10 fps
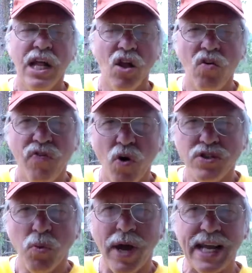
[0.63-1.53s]
Hello
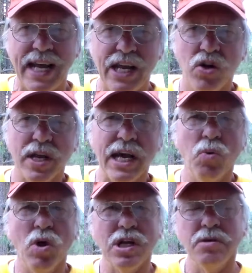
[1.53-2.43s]
folks, the Y Guy here
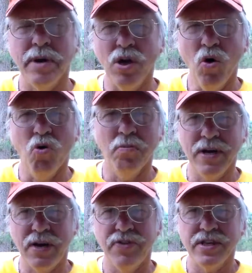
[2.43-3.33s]
again. Welcome to my home
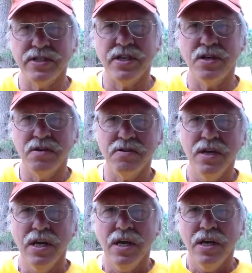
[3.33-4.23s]
on this
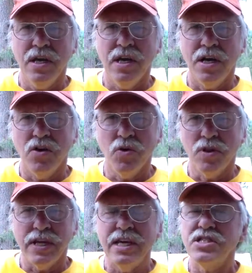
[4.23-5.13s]

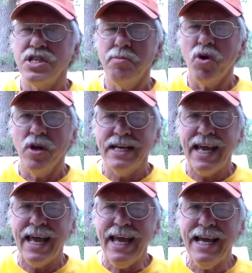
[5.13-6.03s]
early summer
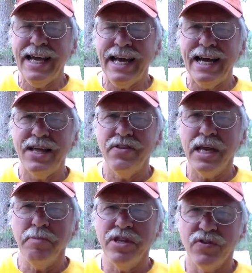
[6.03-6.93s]
day. The
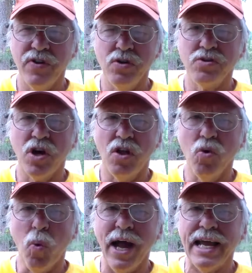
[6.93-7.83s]
name of this video is called
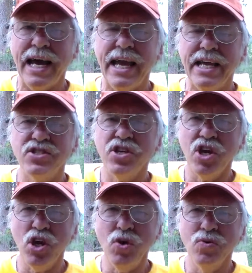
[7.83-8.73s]
The Y Guy is
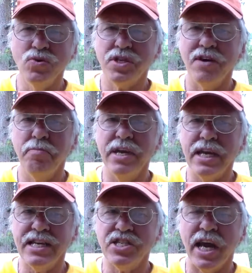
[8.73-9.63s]
Accused of
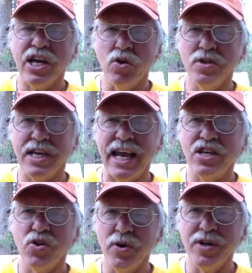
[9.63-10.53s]
Being Cantankerous
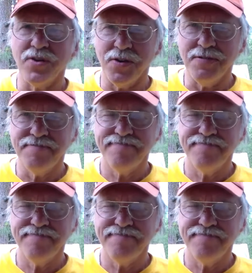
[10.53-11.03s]
and Critical.